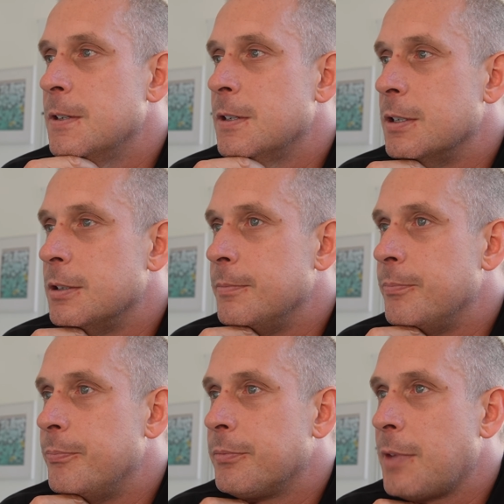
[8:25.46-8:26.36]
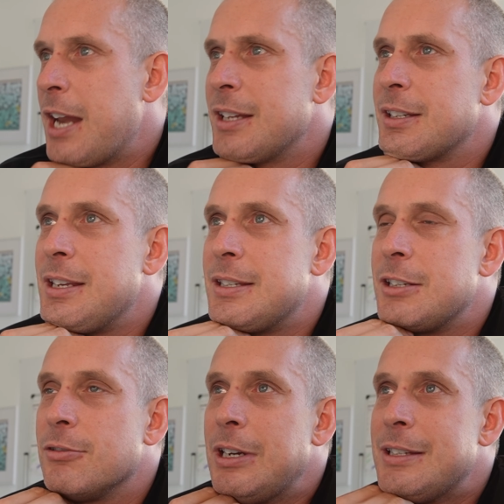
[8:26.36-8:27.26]
and it's
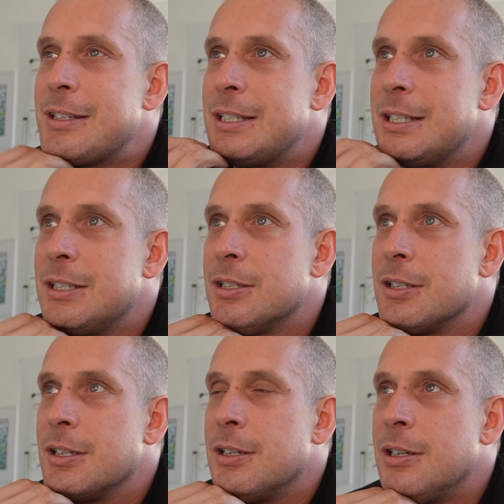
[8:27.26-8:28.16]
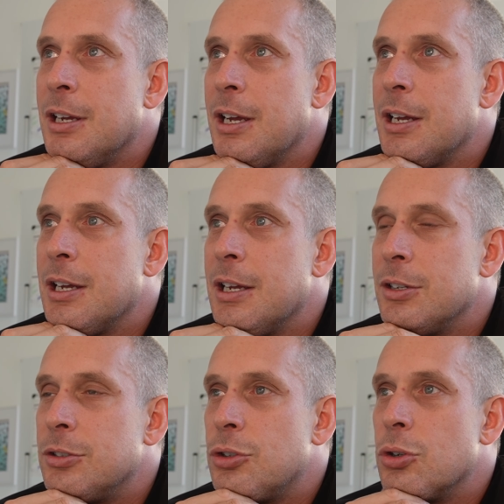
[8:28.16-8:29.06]
easy, right? It's easy to
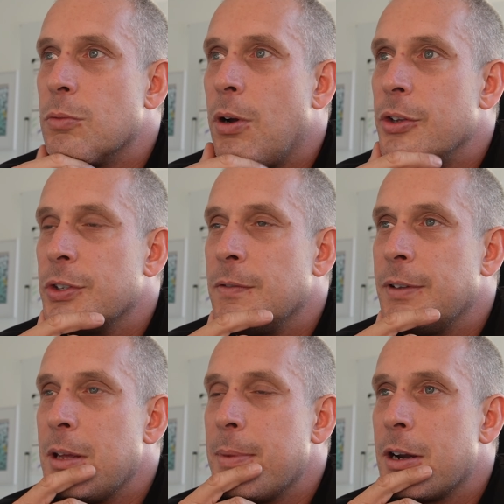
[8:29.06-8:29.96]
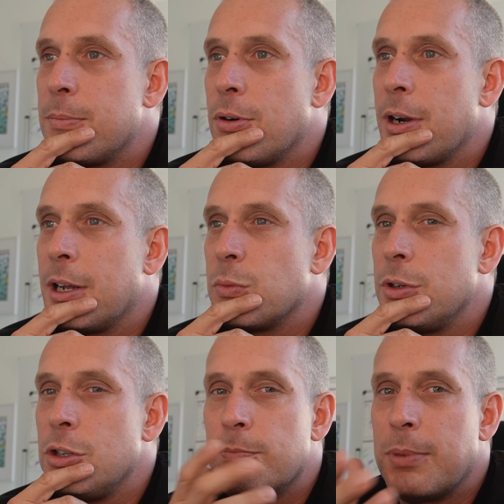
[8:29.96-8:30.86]
talk positively about a product
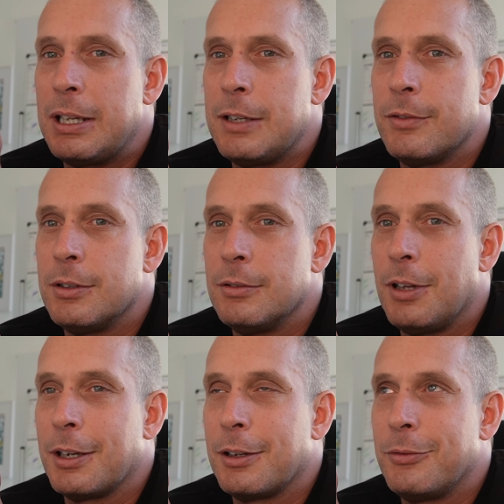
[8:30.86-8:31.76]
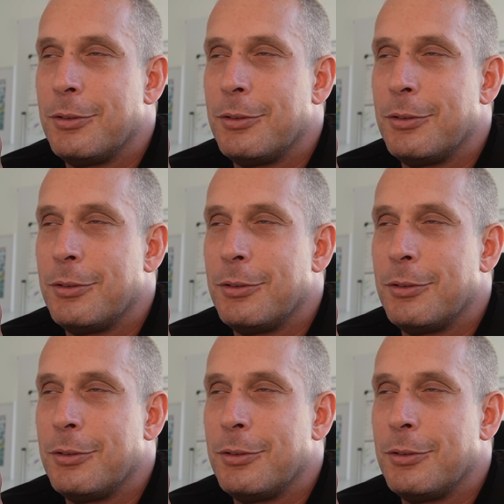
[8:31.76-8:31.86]
when you believe in it. Like